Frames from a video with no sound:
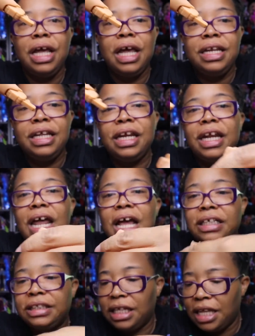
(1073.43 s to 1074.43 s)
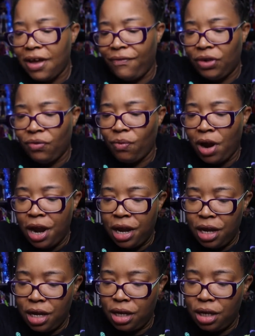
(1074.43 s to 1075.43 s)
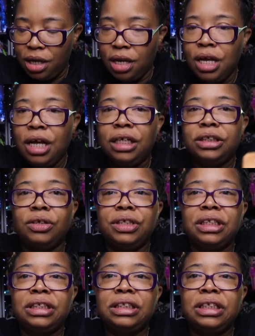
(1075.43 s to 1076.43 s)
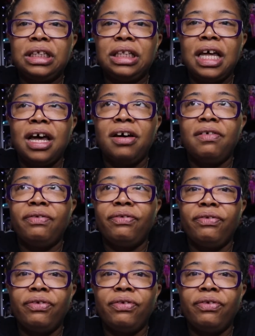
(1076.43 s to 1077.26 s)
And then it has the left and the right. So, this is the left.